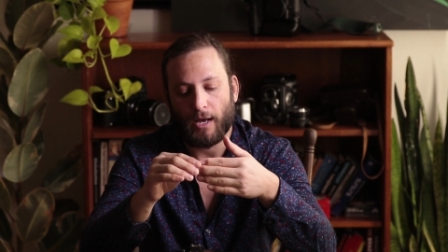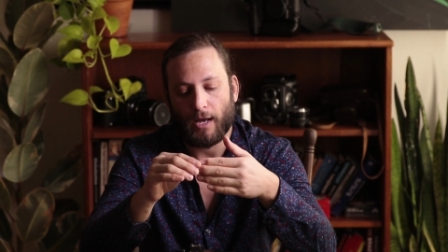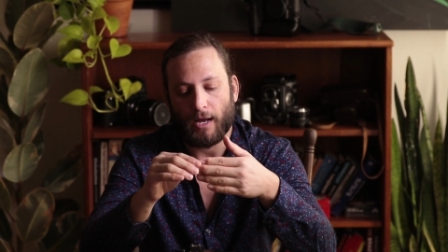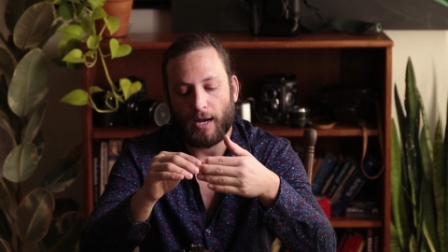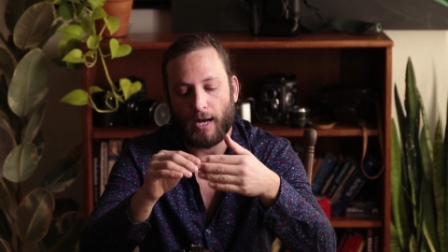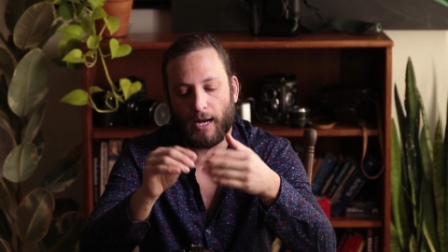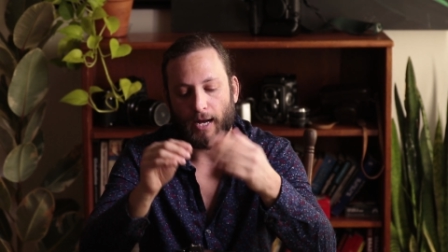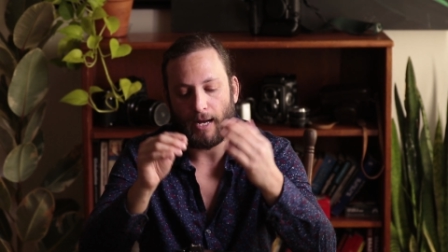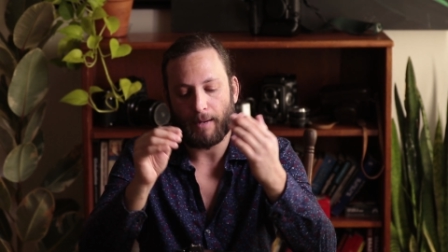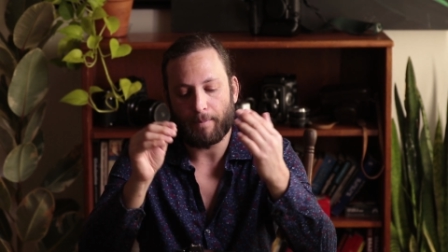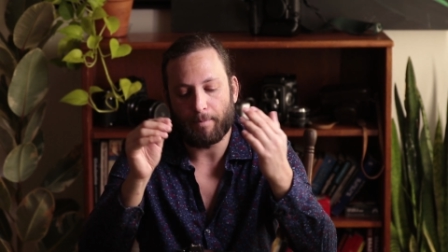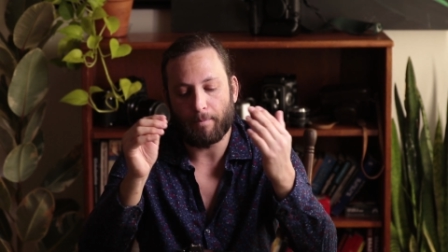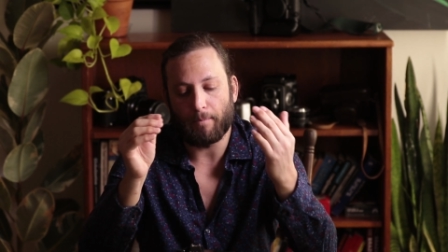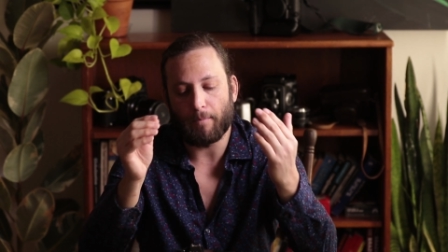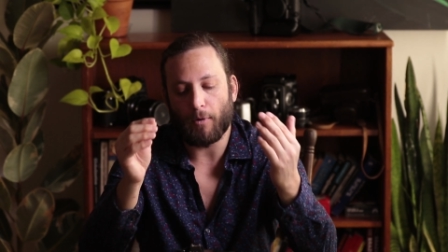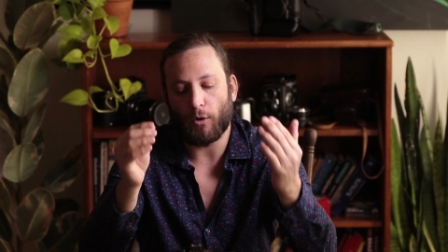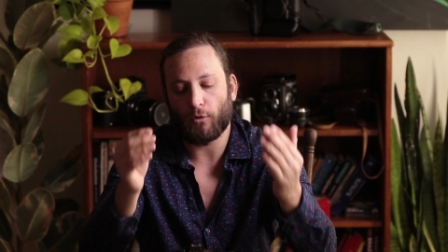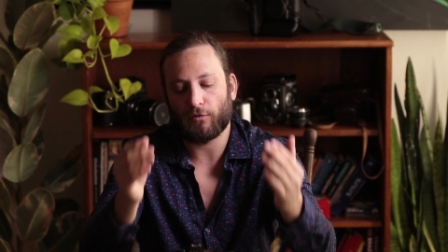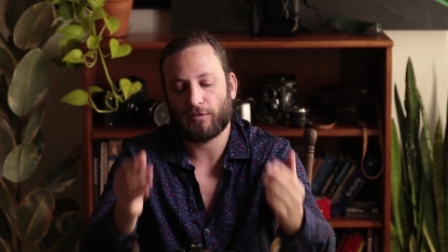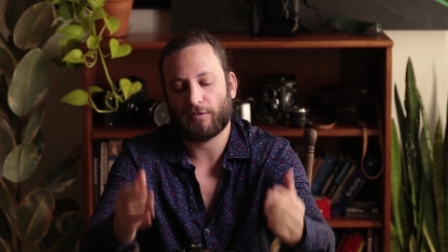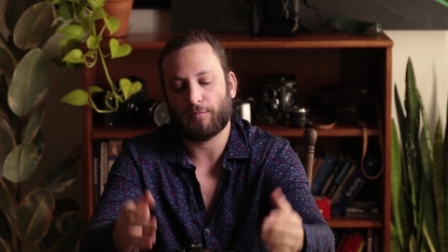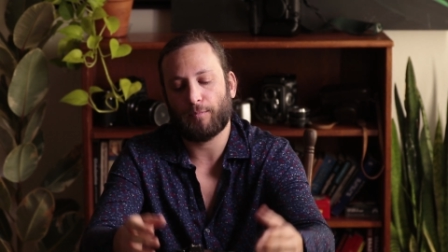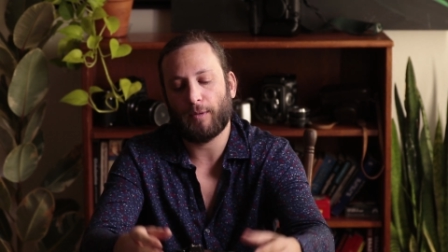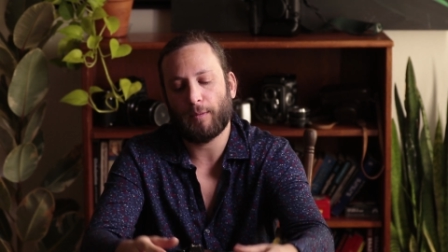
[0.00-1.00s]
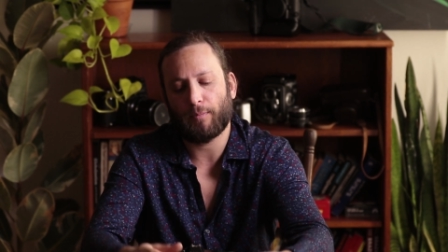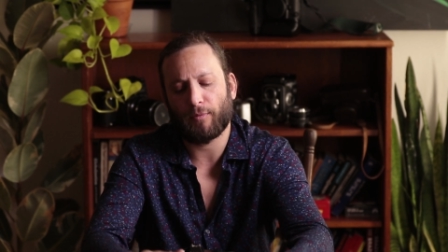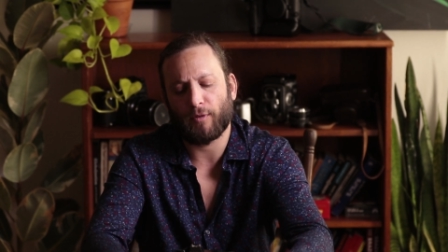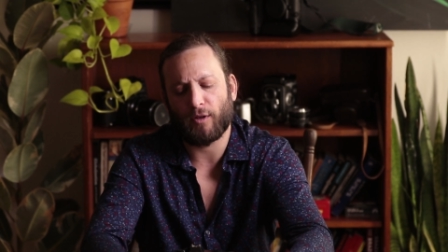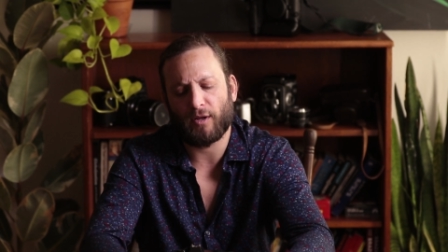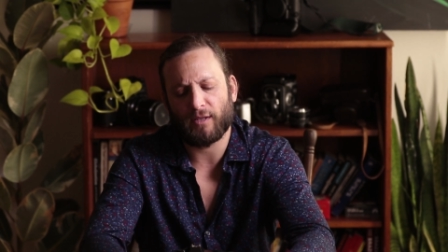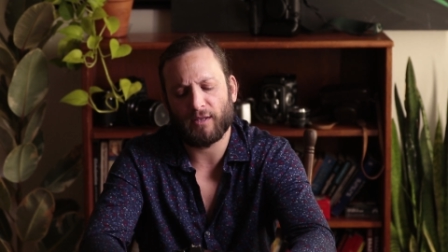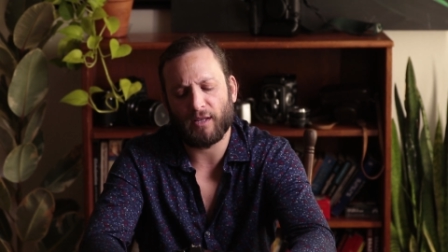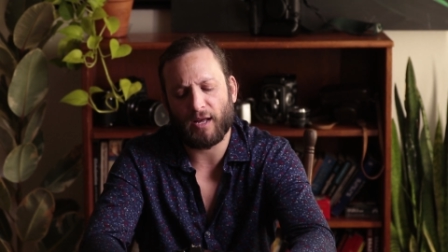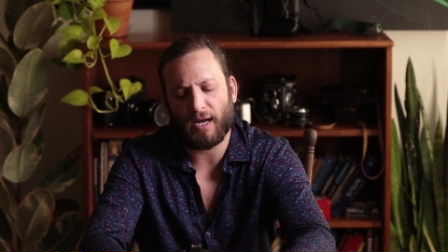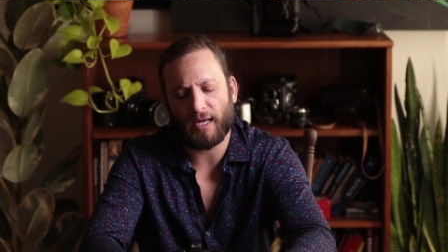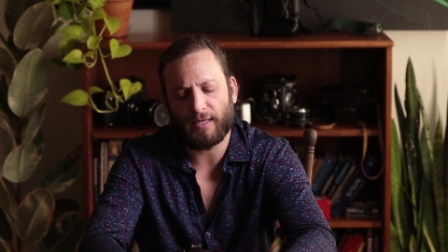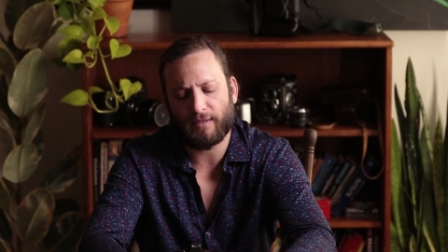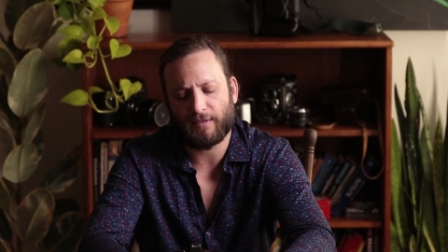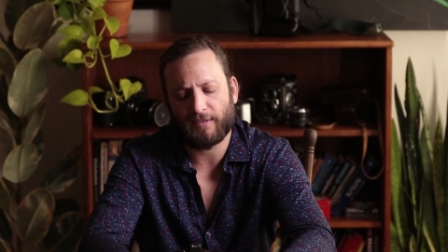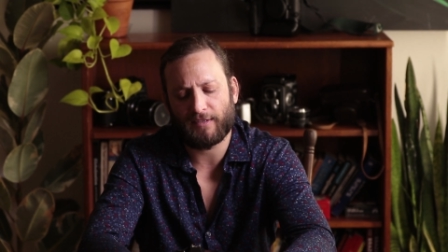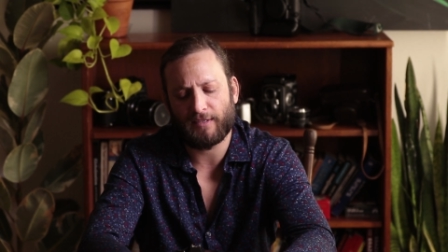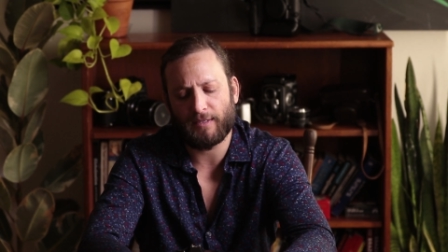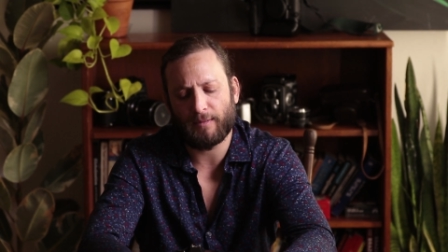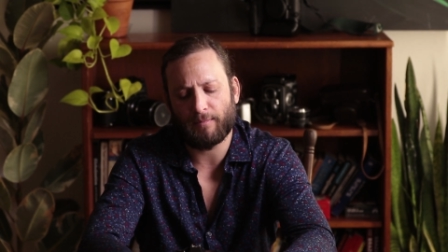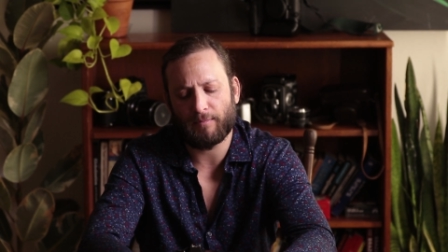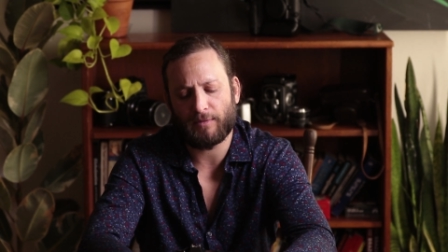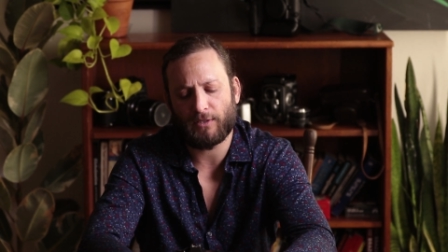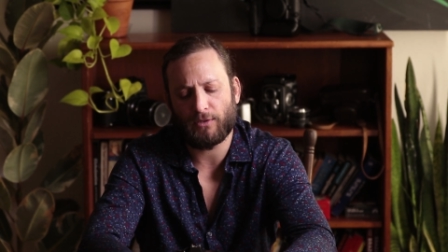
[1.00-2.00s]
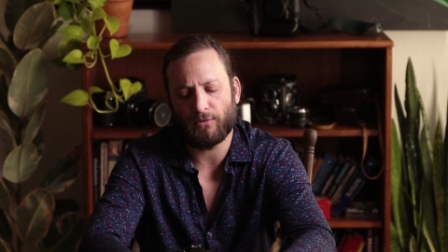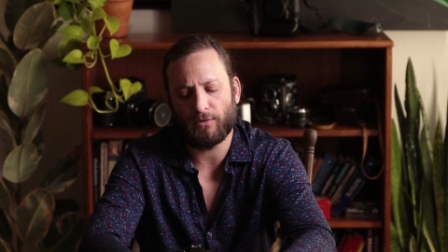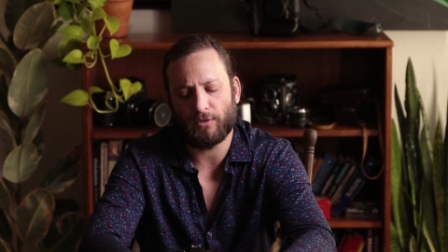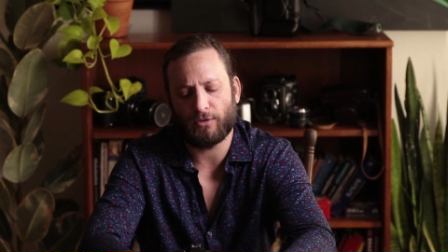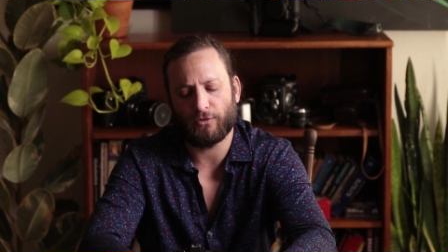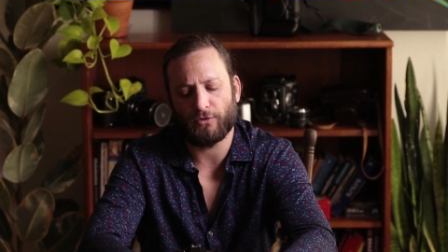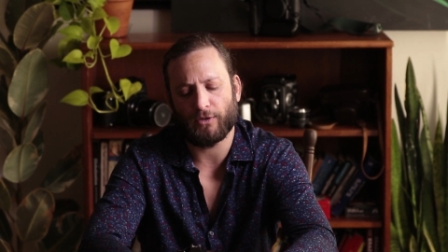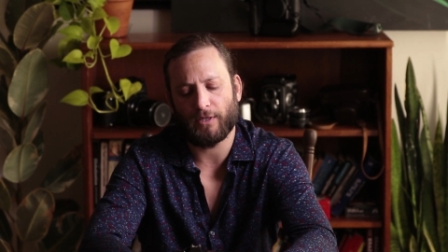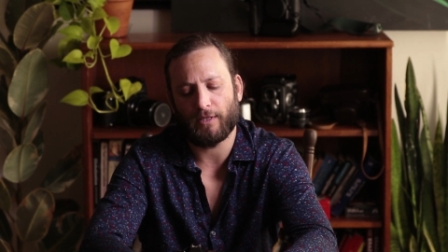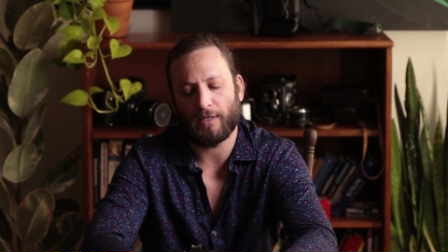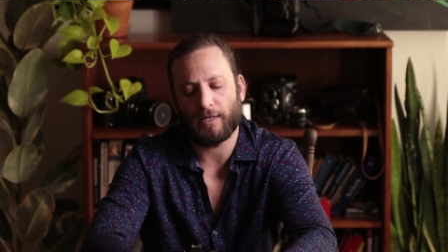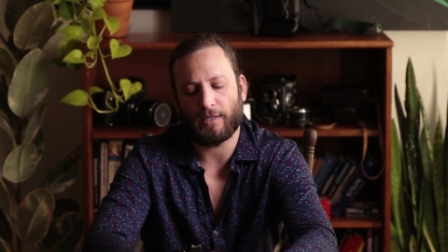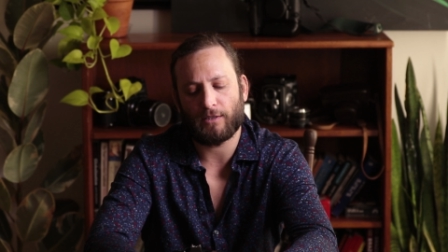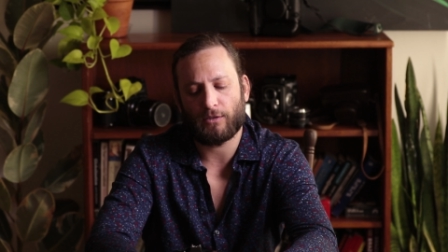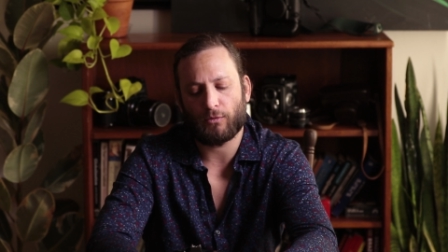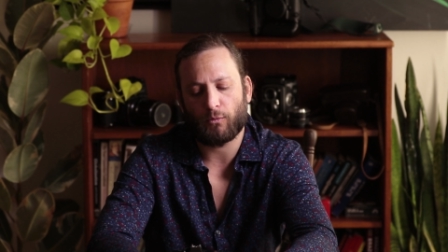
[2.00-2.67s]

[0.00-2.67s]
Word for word: Uh, most people online seem to agree that